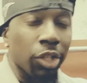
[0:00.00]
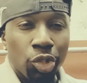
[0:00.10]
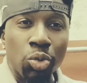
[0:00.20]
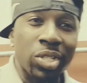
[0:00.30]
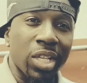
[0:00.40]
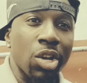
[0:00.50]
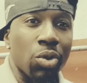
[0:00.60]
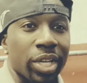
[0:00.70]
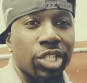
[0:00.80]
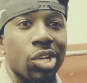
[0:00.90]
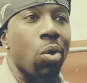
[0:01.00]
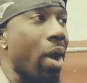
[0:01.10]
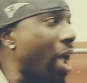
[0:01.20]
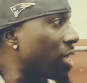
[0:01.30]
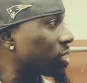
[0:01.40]
you still get your
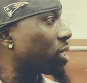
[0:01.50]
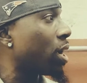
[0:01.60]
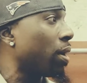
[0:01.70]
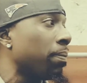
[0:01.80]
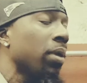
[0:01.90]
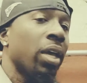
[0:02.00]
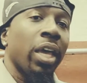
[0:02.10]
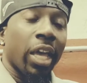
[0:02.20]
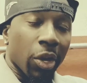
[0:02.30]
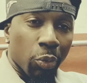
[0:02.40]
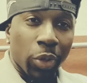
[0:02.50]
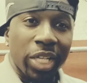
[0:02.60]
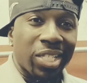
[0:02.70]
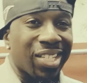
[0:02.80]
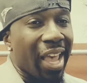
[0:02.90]
ass up and
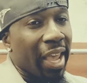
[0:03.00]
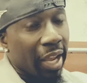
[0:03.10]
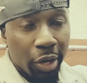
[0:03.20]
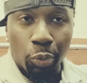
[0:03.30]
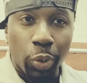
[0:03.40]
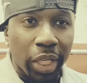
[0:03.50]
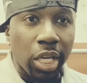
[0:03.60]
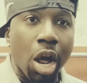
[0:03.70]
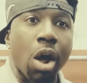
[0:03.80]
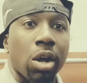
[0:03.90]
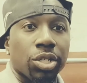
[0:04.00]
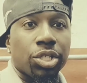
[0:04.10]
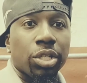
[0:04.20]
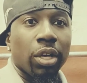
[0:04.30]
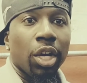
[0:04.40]
reset and
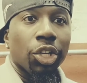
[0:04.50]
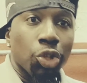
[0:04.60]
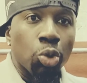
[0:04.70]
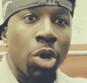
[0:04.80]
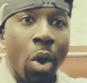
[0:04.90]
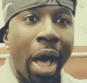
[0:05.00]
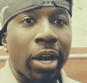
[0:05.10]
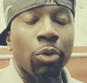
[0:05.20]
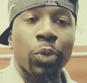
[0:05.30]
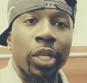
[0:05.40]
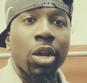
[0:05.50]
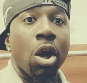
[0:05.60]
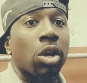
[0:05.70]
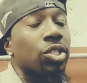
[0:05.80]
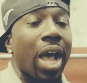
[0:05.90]
relaunch. You know how to
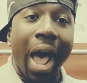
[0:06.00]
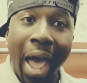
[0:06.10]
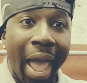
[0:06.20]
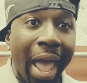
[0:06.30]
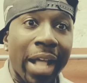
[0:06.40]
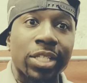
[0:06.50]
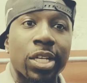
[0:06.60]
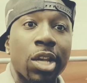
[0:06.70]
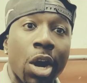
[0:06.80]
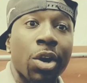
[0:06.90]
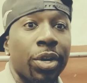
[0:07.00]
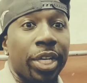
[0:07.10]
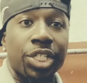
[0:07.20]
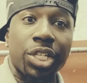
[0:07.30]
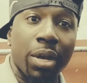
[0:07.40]
relaunch. I had to learn
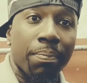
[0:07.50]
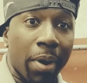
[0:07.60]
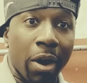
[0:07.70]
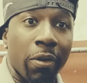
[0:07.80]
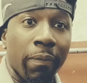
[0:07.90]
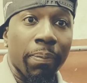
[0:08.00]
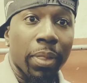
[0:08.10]
this shit, bro.